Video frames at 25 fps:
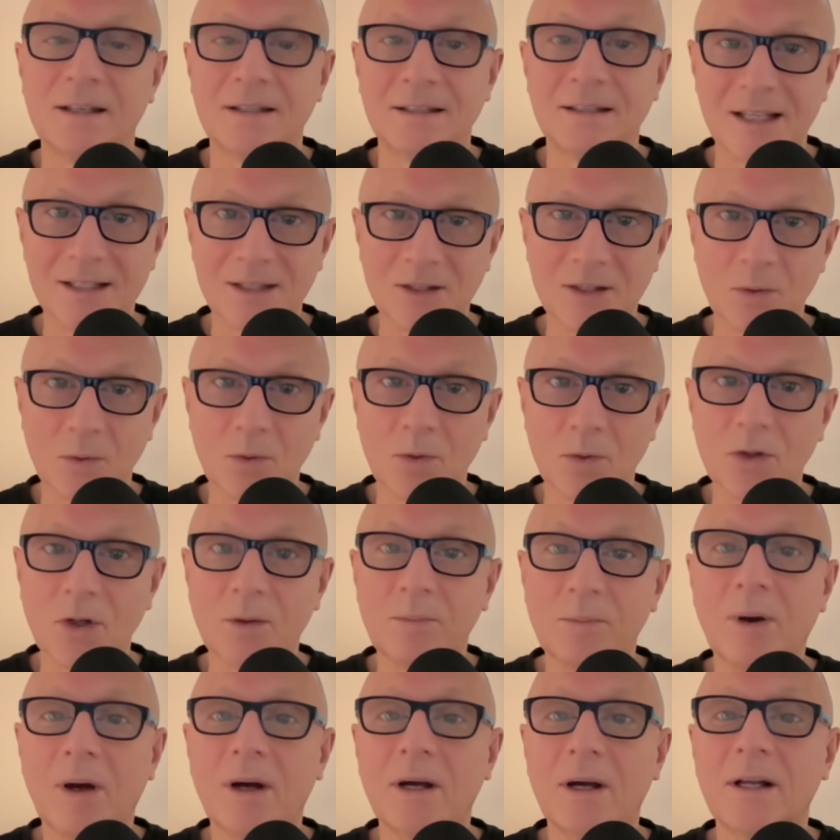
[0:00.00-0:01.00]
Tesla
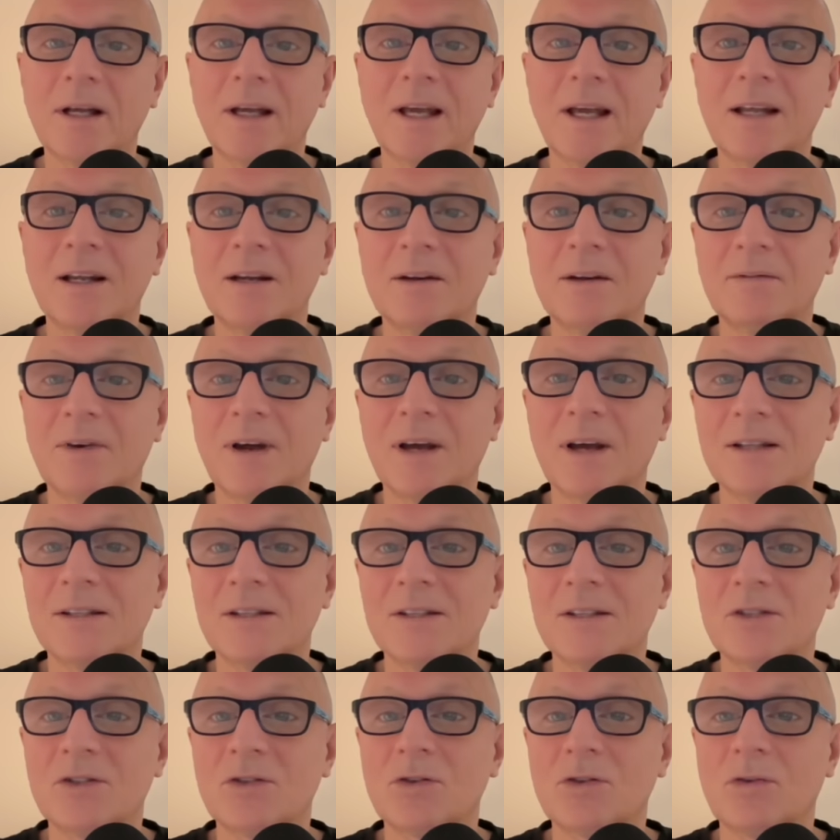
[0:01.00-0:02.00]
Autopilot and
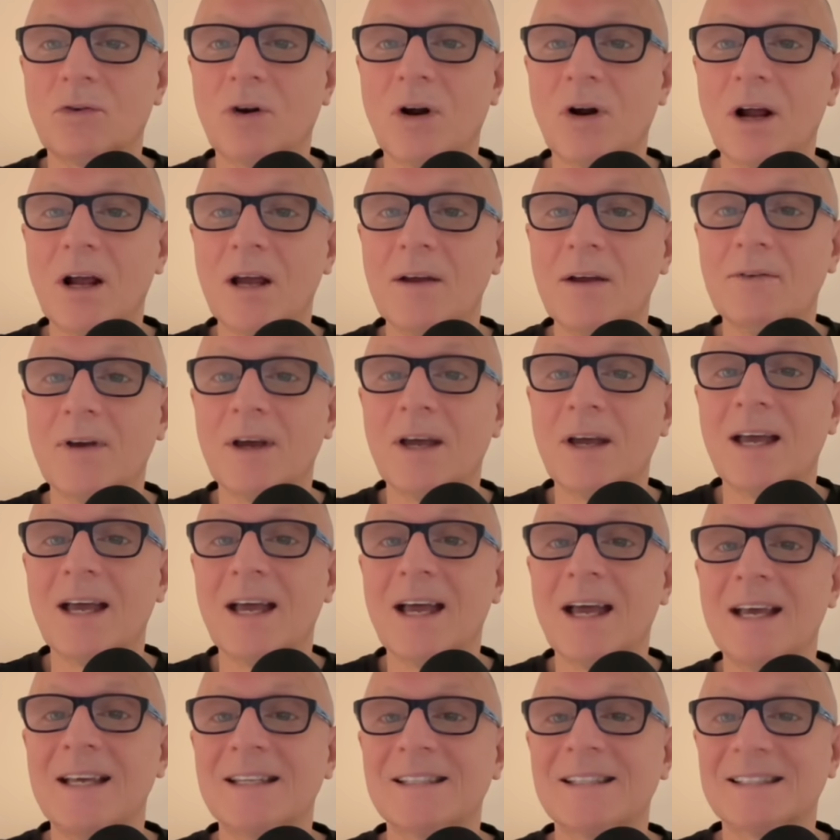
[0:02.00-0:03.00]
Advanced Driver
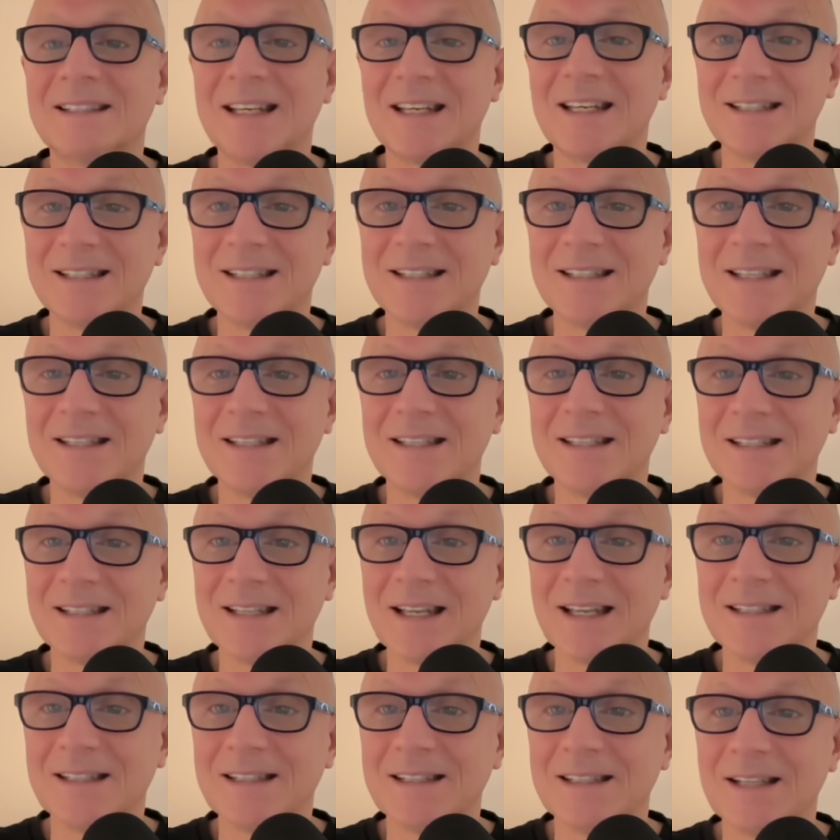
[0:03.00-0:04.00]
Assistance
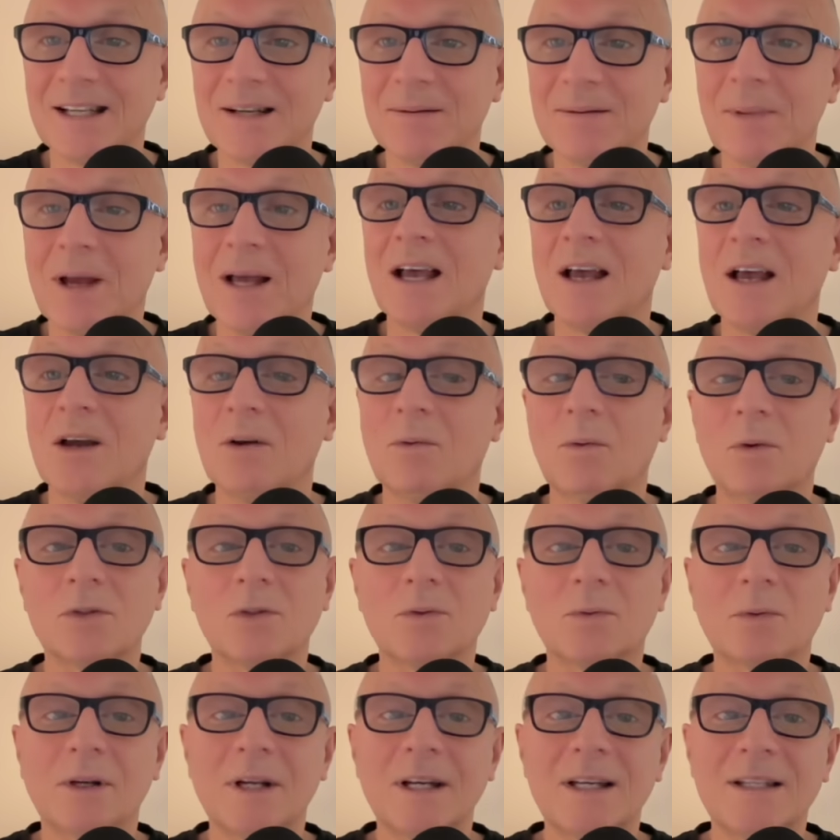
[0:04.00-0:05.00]
System
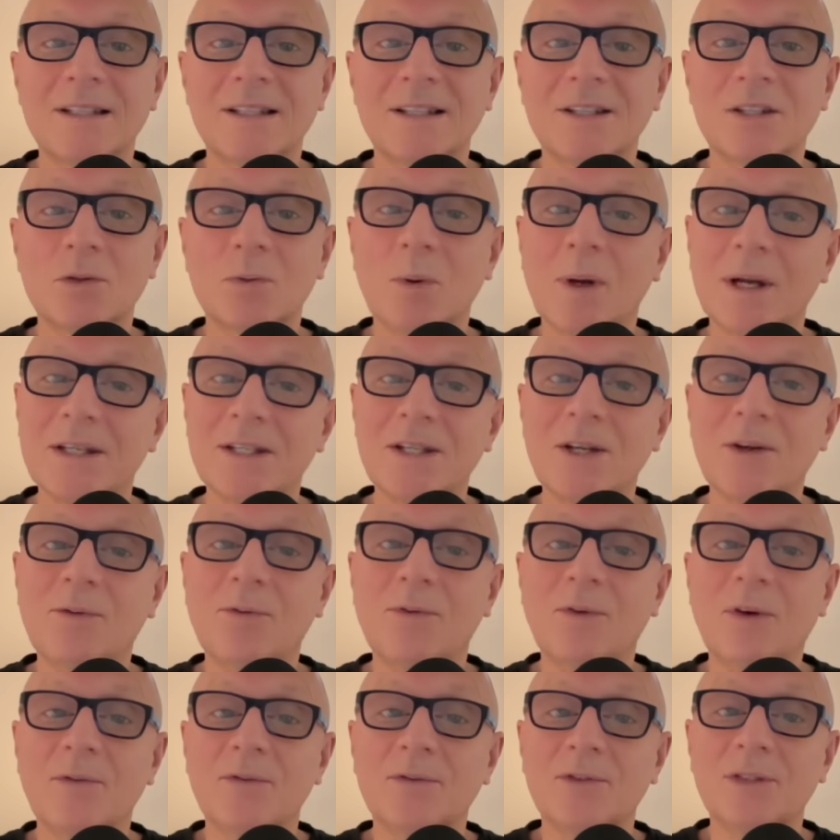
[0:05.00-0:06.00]
was released in
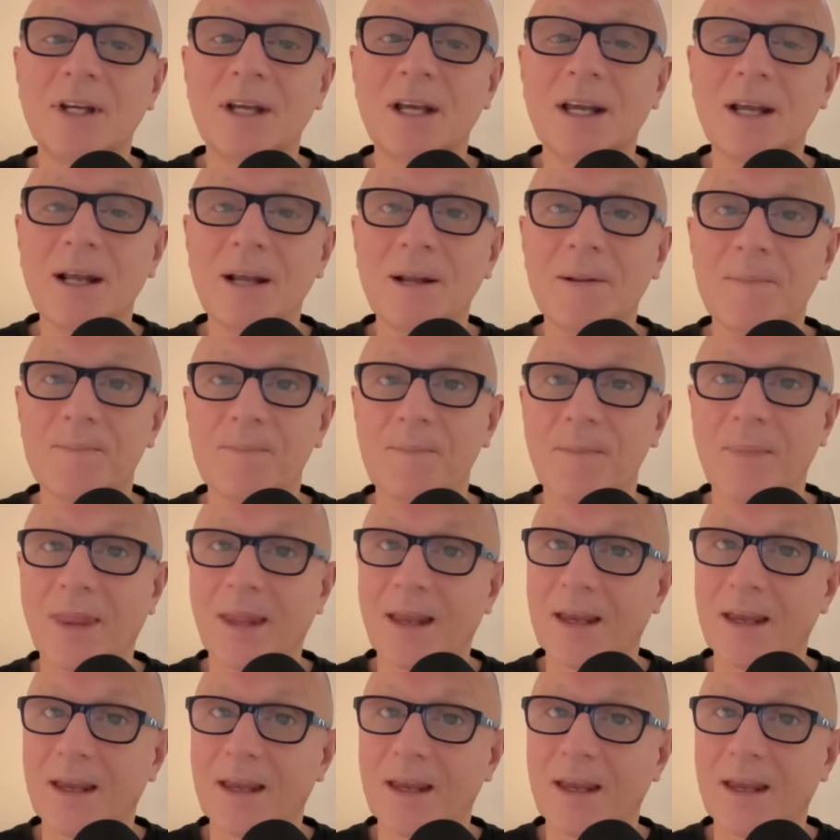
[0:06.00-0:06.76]
2015.